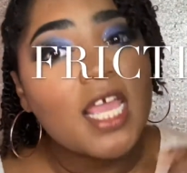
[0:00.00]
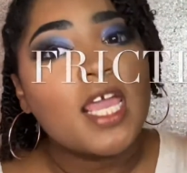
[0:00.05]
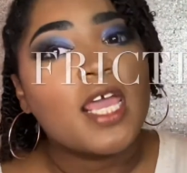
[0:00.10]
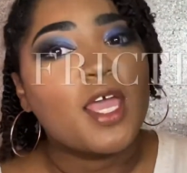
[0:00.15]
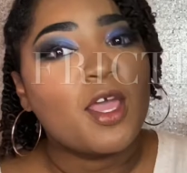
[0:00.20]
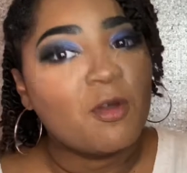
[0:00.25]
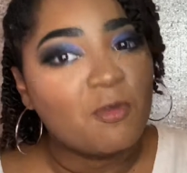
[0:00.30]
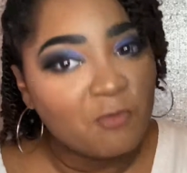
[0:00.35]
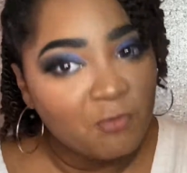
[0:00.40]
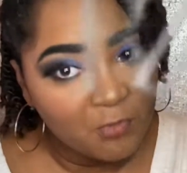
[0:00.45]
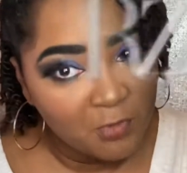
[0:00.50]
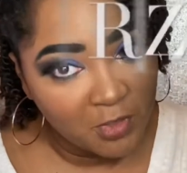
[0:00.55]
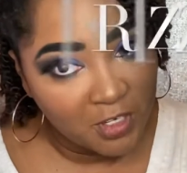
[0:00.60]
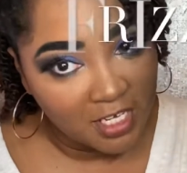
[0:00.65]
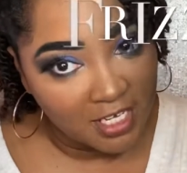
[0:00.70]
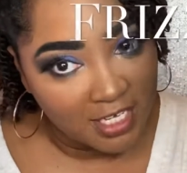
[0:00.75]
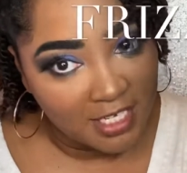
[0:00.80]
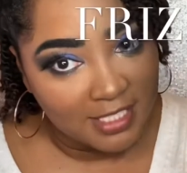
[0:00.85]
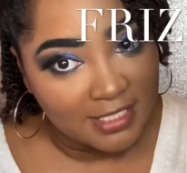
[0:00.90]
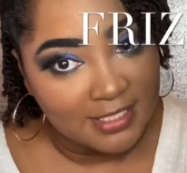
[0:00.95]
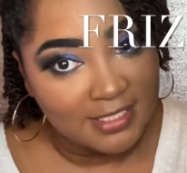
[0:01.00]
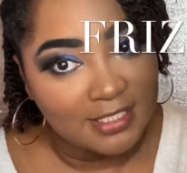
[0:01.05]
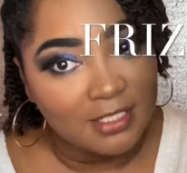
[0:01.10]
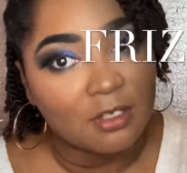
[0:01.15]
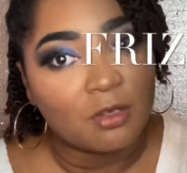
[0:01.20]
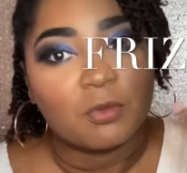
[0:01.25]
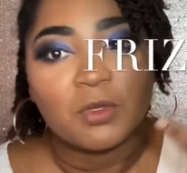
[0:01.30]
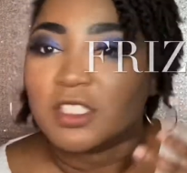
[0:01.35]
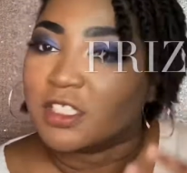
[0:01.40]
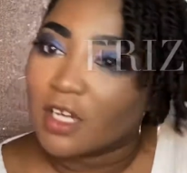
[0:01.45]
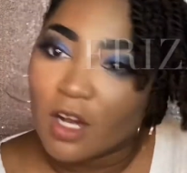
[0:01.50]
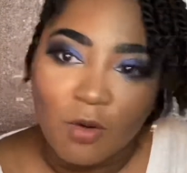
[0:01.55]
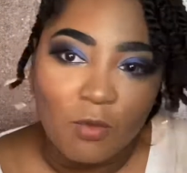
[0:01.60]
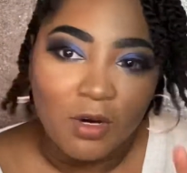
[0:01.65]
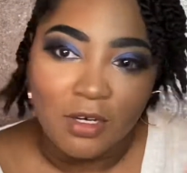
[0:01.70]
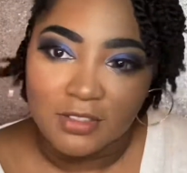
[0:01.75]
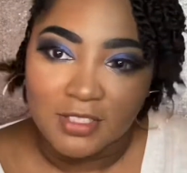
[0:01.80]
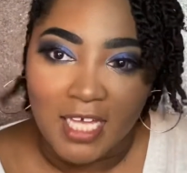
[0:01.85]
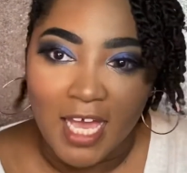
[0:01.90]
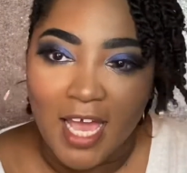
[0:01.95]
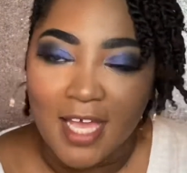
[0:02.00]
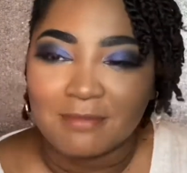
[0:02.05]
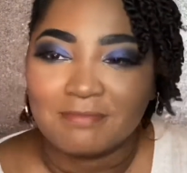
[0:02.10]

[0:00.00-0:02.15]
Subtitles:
and frizz. We don't want that.